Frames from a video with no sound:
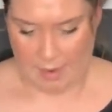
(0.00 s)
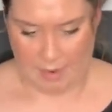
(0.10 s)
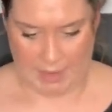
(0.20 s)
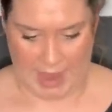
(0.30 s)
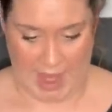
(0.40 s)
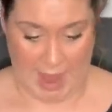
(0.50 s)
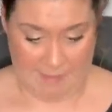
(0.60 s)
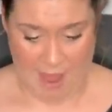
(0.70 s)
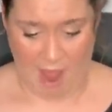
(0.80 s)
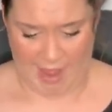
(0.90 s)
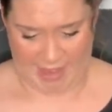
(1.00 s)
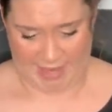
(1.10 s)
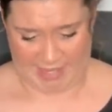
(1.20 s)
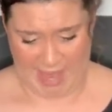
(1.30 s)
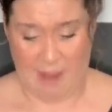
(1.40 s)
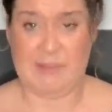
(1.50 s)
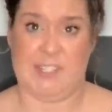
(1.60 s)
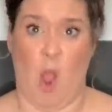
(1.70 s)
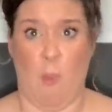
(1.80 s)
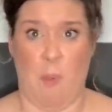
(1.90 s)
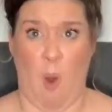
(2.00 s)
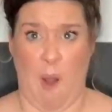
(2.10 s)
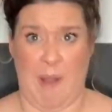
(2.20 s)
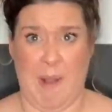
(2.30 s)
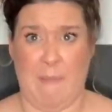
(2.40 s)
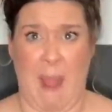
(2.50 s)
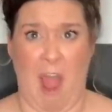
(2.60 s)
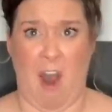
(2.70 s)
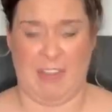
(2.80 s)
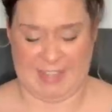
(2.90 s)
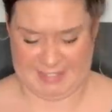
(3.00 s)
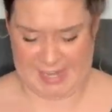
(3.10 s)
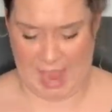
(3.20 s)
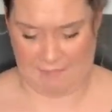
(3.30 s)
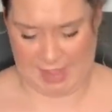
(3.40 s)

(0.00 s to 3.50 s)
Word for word: Okay, I'm yawning because I'm so bored by all this stuff,